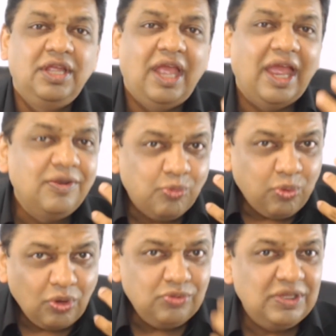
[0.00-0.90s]
And
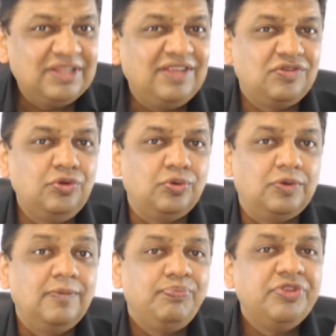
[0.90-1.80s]
what will this do?
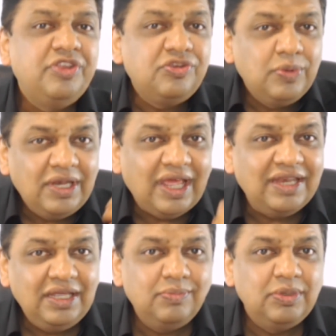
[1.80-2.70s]
This will
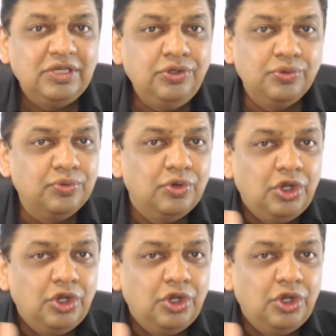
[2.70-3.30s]
enable you